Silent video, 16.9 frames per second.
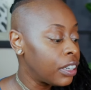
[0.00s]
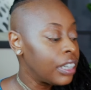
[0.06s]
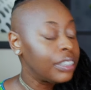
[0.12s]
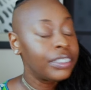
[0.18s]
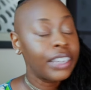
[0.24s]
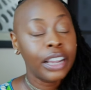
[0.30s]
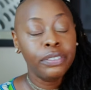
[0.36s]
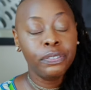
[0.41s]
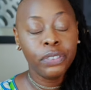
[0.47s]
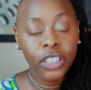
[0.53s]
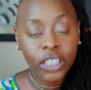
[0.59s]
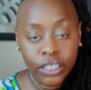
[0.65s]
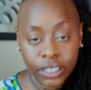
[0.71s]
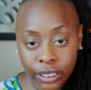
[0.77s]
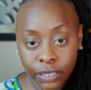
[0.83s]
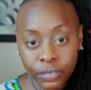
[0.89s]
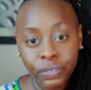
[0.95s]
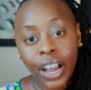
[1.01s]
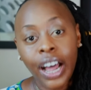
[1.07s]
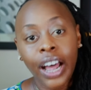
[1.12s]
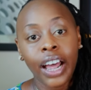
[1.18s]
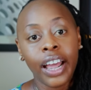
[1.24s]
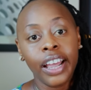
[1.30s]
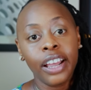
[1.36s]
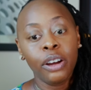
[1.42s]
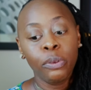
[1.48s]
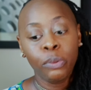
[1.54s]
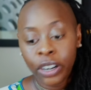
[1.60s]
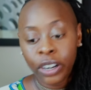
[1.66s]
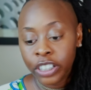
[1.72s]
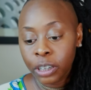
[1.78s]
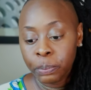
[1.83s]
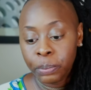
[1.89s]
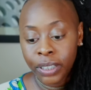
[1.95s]
Diversify what
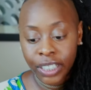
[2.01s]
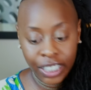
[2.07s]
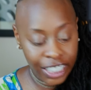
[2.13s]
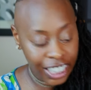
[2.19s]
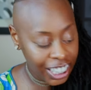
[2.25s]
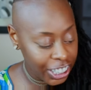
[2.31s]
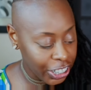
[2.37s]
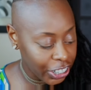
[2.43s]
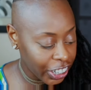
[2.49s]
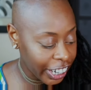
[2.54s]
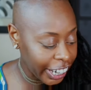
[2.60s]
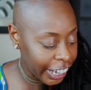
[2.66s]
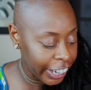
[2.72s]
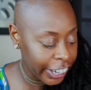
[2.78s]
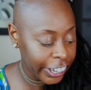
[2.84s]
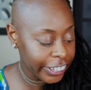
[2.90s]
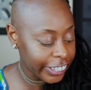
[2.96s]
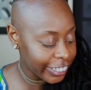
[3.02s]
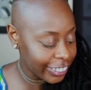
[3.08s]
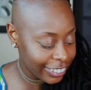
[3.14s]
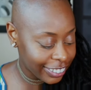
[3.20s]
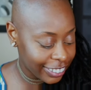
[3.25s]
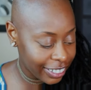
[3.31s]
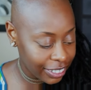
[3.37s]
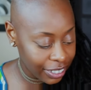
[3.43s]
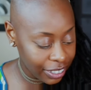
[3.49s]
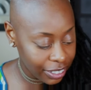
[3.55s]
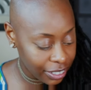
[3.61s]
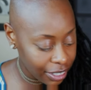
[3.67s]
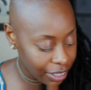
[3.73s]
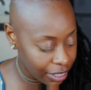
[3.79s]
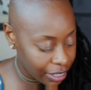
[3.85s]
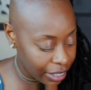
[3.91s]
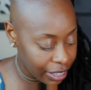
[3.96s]
you're putting in your ears because it's
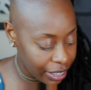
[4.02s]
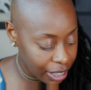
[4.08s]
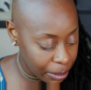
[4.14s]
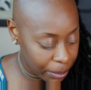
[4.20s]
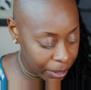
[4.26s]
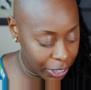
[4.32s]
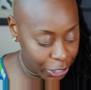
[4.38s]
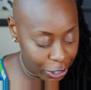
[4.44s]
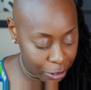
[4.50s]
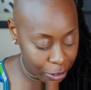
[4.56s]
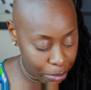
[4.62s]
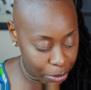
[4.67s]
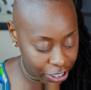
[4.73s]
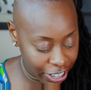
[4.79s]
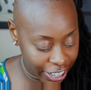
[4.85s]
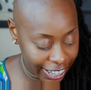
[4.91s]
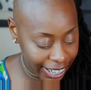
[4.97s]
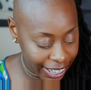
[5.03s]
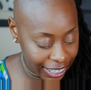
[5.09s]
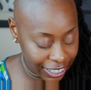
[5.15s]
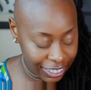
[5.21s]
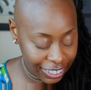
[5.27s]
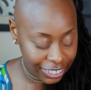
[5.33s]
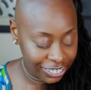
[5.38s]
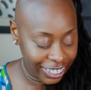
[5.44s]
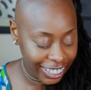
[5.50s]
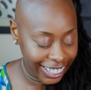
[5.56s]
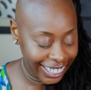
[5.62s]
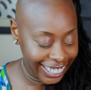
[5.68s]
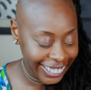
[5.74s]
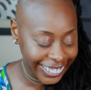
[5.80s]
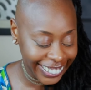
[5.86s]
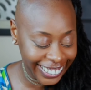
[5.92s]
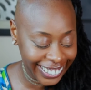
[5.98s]
going to end up in your brain, right?